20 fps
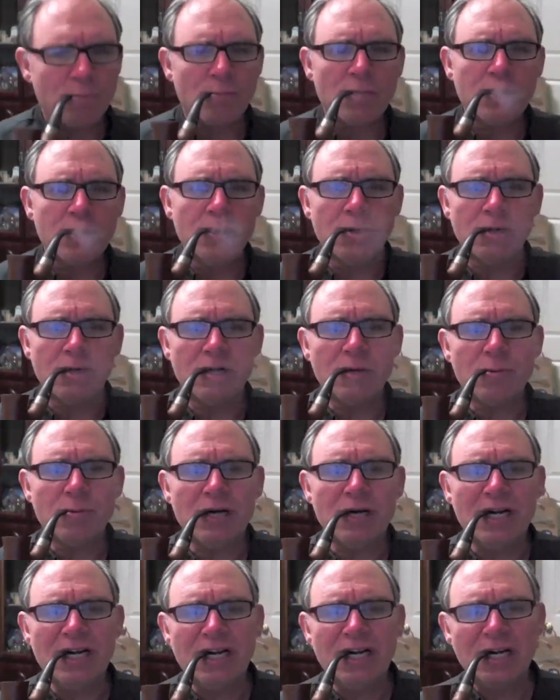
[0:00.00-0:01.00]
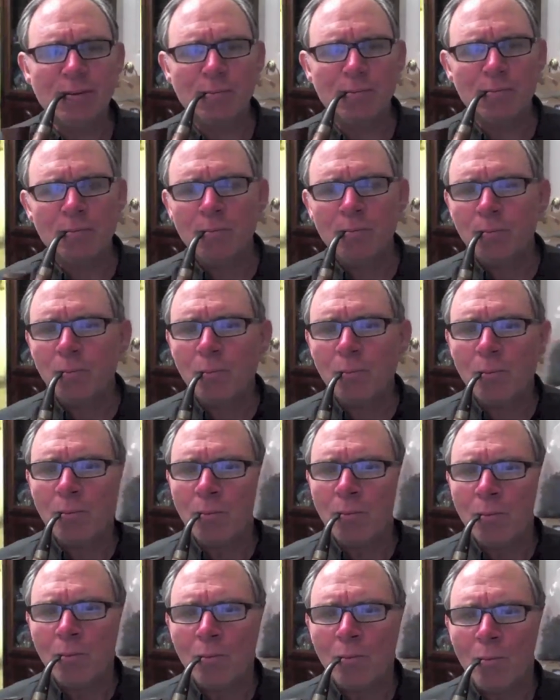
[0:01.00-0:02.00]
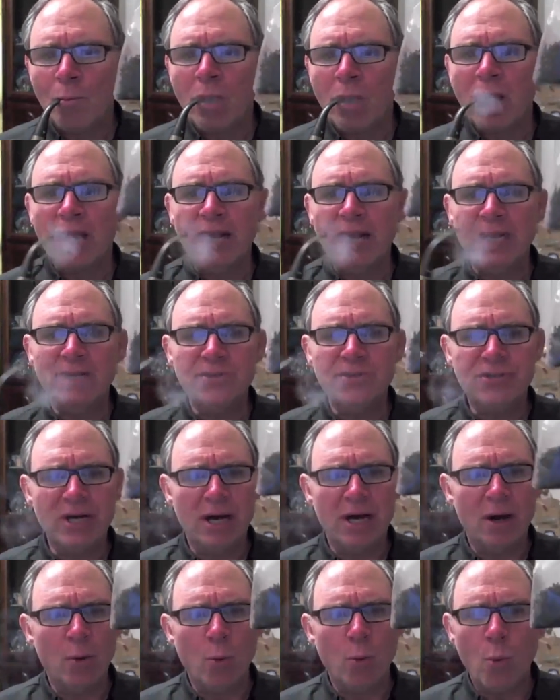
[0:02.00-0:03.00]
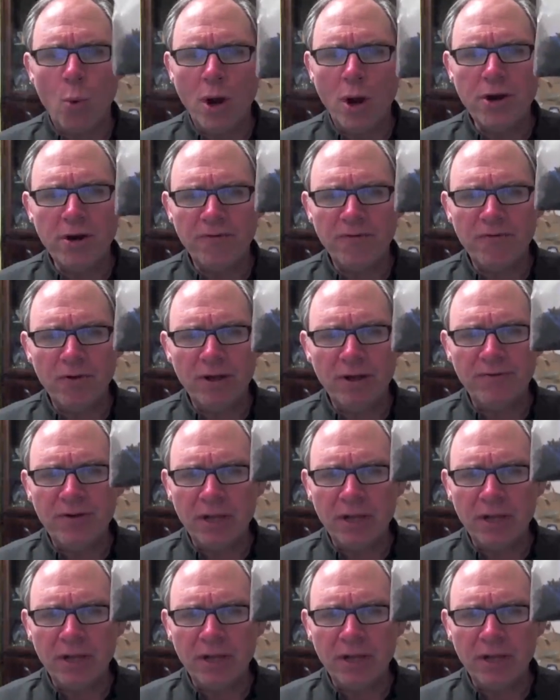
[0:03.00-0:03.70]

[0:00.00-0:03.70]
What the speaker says: Northwoods is wonderful if